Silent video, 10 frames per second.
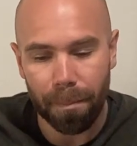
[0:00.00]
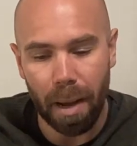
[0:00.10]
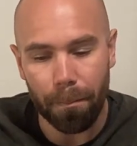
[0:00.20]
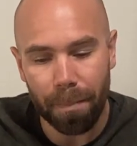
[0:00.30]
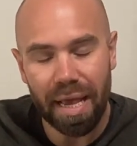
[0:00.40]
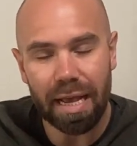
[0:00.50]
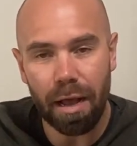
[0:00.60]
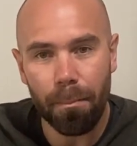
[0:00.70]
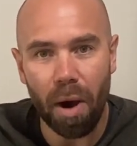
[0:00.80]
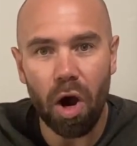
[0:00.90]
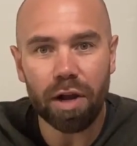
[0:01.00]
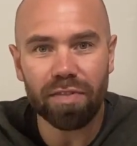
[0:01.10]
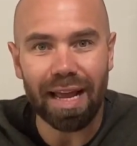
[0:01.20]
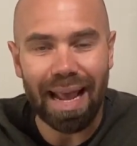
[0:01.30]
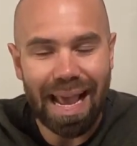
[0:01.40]
a big part of
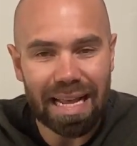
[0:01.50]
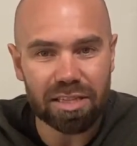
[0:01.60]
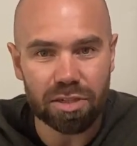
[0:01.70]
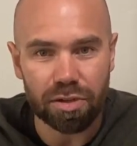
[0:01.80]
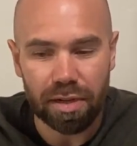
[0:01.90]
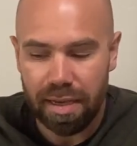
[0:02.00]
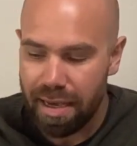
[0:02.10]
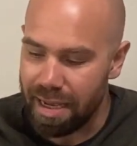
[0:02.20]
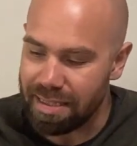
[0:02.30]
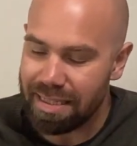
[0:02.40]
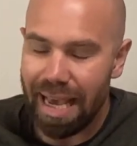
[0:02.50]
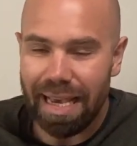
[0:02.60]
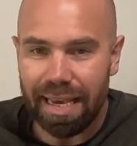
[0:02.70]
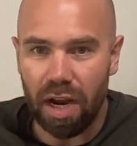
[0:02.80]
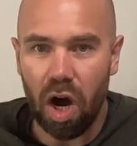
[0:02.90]
that answer is
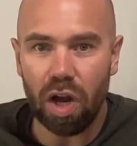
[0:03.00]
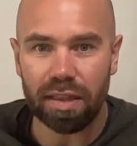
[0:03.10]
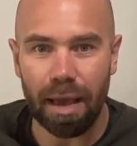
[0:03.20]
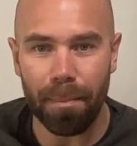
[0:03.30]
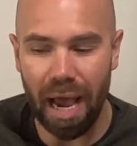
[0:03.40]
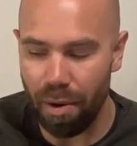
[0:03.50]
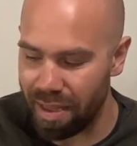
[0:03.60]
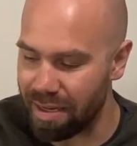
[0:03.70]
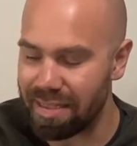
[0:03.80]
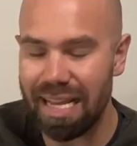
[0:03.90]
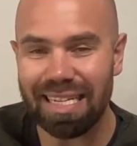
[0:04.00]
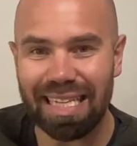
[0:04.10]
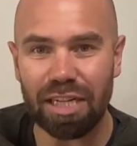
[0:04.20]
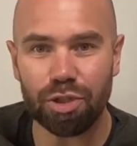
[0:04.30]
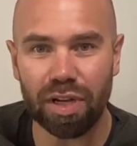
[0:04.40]
taking all of that power that is
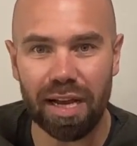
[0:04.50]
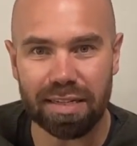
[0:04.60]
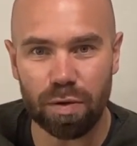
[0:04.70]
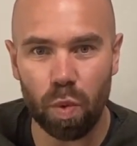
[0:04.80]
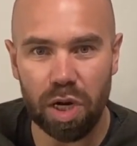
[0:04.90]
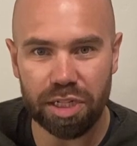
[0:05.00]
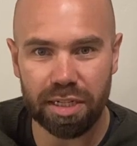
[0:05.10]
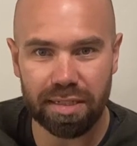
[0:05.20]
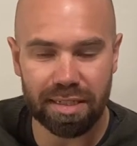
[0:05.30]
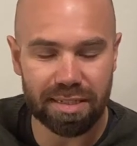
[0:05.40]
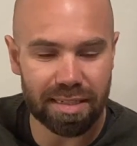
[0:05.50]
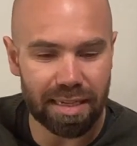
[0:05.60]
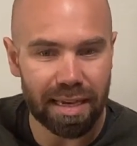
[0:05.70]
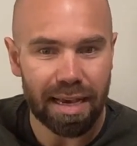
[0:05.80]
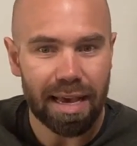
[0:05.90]
centralized in Washington,
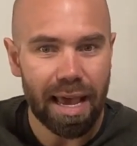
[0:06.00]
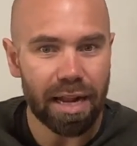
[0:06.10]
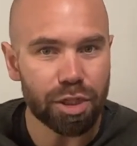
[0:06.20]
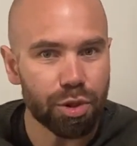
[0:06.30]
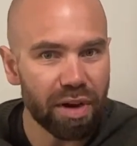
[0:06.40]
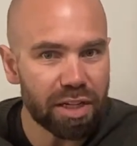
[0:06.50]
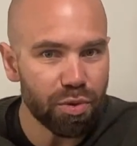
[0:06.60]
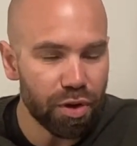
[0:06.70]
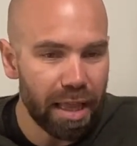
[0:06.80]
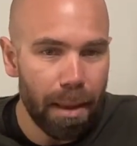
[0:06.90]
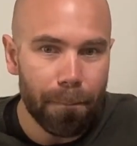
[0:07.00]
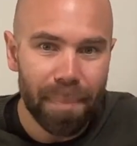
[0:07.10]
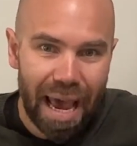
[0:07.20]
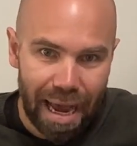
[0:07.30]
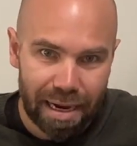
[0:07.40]
D.C., and transferring that
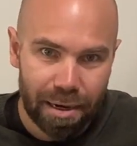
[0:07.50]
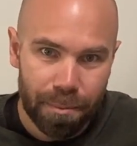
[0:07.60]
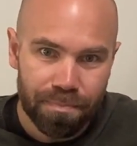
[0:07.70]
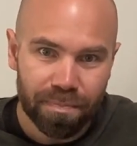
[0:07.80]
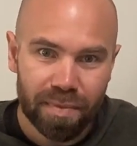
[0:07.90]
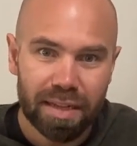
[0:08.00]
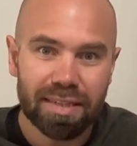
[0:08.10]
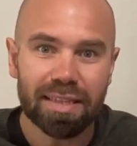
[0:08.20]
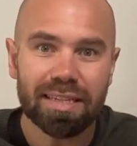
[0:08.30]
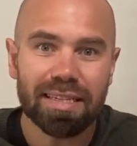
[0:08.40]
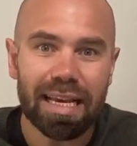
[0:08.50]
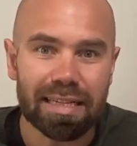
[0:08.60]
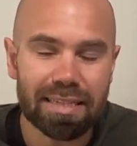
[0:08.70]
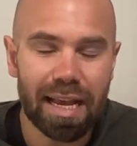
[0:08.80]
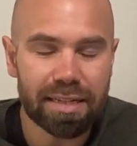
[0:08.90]
back to the
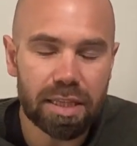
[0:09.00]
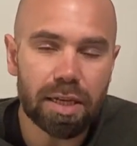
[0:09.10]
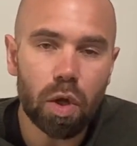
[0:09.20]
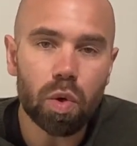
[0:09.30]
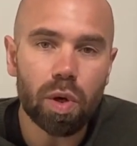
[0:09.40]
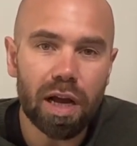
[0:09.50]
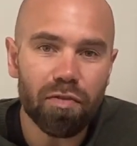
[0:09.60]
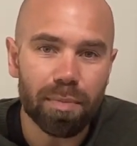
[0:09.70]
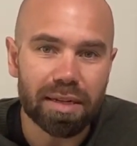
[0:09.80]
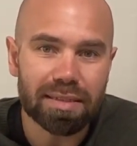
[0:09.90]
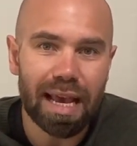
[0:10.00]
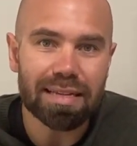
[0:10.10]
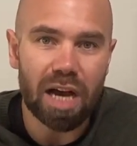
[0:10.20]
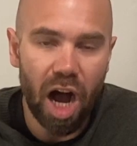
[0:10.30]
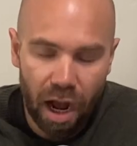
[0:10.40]
states and to the local governments
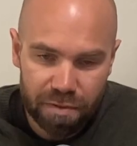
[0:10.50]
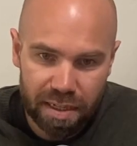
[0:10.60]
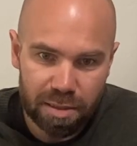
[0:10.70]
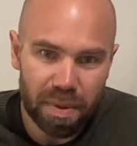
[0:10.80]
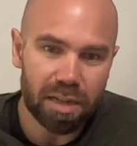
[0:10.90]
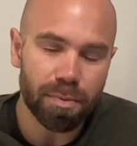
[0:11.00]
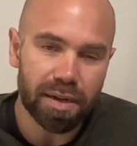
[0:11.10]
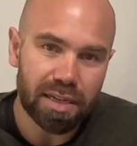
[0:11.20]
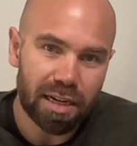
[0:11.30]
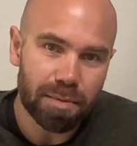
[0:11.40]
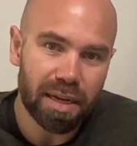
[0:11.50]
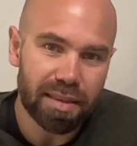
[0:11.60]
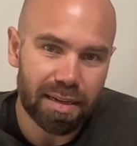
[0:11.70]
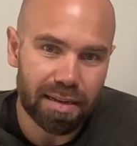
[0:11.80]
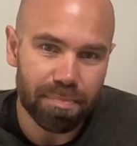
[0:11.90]
as often as possible. I talked about
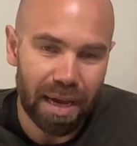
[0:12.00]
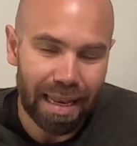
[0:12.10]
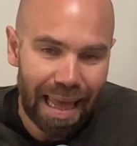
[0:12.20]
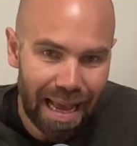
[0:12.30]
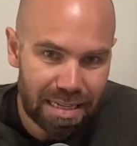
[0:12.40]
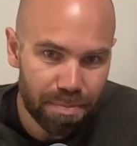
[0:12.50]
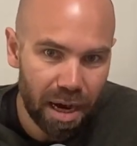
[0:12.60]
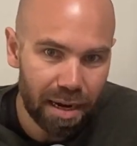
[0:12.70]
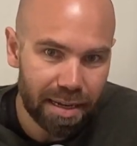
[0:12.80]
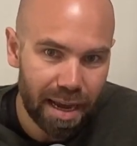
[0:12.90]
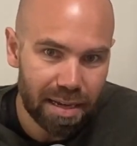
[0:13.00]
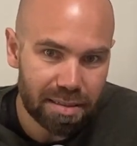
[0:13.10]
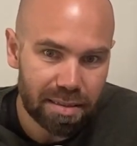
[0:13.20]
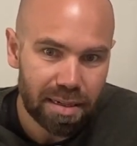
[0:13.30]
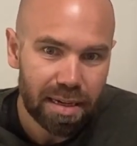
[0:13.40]
that in my last
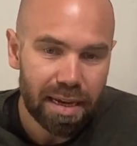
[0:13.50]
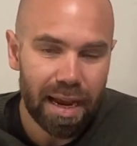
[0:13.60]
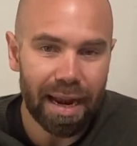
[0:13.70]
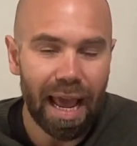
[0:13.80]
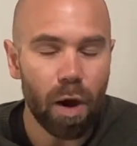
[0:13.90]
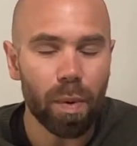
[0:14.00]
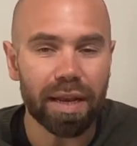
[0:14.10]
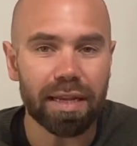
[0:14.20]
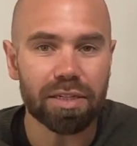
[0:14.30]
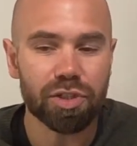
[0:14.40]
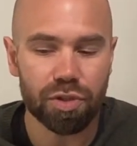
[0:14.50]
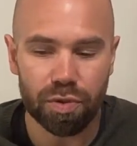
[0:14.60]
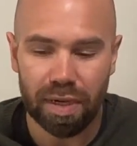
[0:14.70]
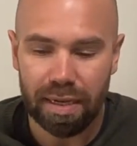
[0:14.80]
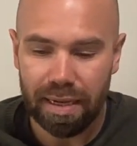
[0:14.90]
podcast and how we need
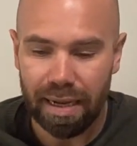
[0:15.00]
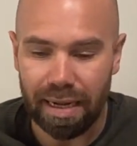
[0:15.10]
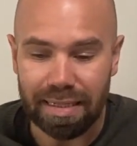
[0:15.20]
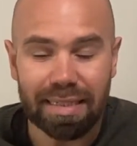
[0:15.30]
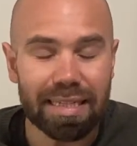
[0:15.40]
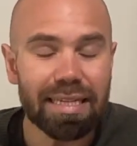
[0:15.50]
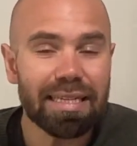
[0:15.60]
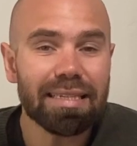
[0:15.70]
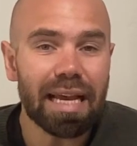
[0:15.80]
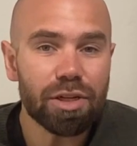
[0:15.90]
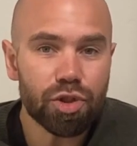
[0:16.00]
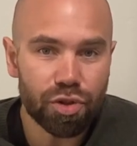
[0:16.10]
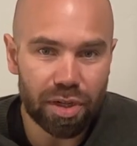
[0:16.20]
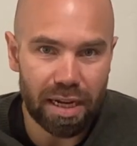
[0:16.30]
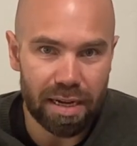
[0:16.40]
to
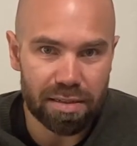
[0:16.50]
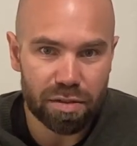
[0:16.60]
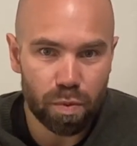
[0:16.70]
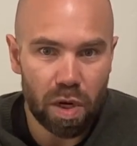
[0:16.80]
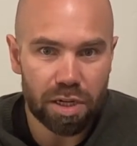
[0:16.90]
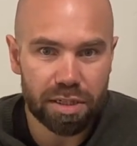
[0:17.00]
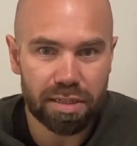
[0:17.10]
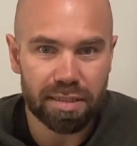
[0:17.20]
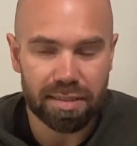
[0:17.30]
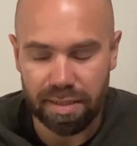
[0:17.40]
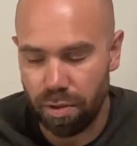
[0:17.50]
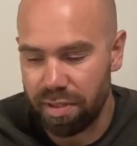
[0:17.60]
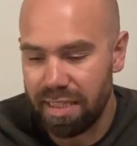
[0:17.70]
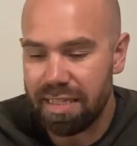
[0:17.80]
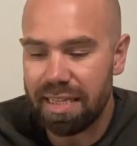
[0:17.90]
decentralize Washington, D.C., or
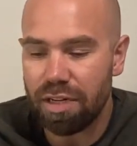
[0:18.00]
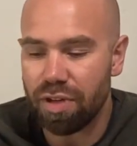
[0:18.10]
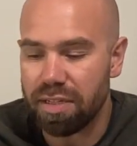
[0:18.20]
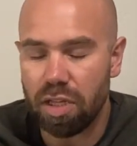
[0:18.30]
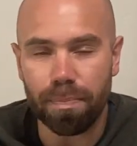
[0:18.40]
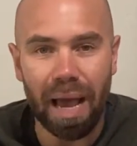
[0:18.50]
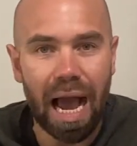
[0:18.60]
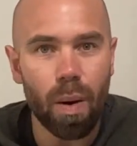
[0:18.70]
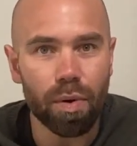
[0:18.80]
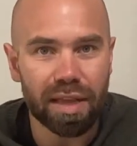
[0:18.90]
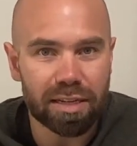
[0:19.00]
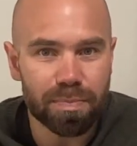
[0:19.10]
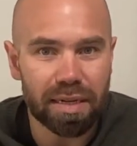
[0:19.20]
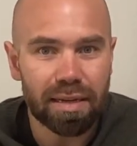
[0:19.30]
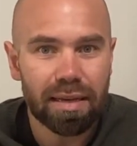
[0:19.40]
decentralize all the power that has
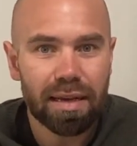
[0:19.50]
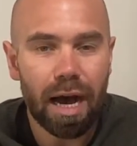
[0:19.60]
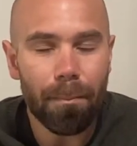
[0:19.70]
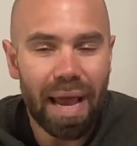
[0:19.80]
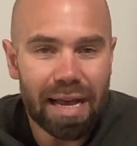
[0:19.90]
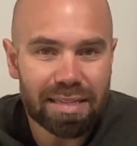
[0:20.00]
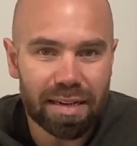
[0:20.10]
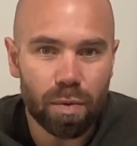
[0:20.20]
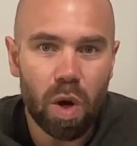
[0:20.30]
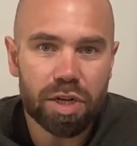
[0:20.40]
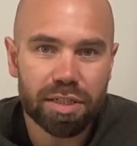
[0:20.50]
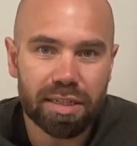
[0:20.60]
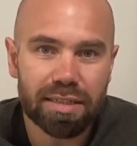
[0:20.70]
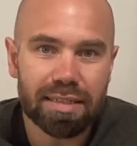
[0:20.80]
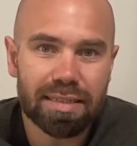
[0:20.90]
been amassing in
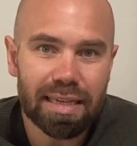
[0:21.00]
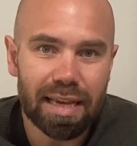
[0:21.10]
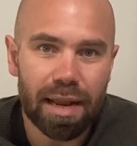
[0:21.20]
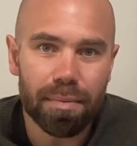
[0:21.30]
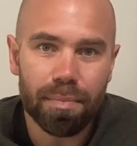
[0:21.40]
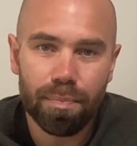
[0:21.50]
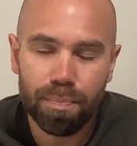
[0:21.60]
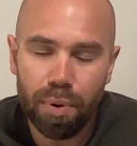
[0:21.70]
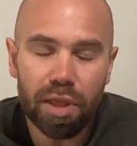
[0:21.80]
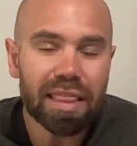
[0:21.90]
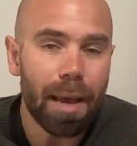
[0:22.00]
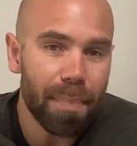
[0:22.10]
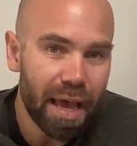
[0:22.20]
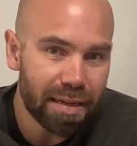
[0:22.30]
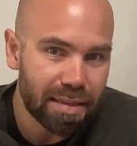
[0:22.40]
Washington, D.C., and put that
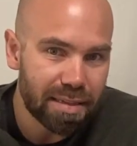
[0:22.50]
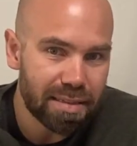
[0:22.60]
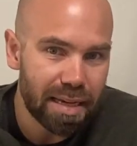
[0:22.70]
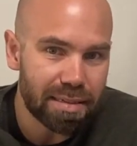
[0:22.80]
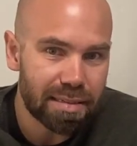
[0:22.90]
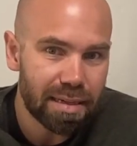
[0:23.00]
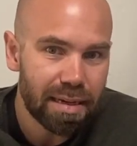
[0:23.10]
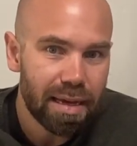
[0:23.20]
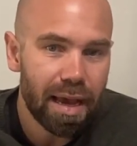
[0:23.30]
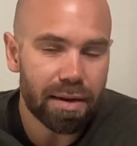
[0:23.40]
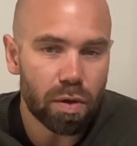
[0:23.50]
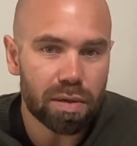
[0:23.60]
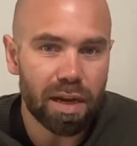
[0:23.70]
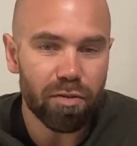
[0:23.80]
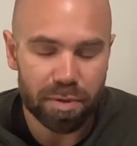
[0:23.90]
back to the states and
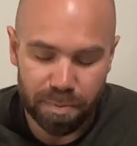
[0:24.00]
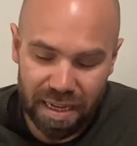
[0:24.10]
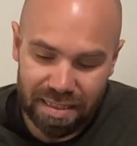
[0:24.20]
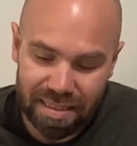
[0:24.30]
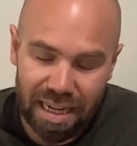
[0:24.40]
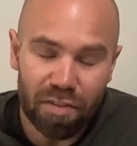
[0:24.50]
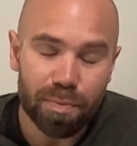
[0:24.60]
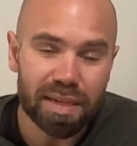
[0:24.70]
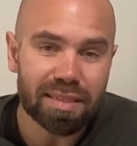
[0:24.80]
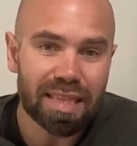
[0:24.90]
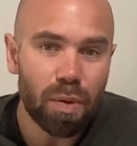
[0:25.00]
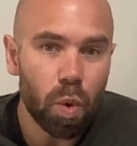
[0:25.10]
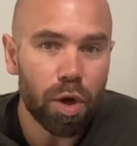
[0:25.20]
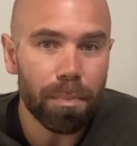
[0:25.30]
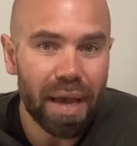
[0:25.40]
local governments, because governments, they
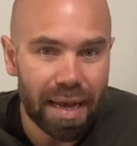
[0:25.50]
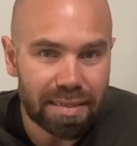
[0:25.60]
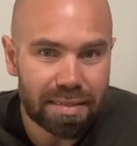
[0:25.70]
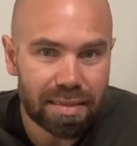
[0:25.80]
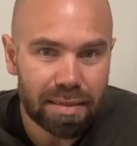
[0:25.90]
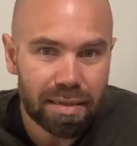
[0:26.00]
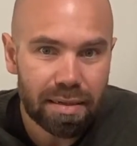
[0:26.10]
work best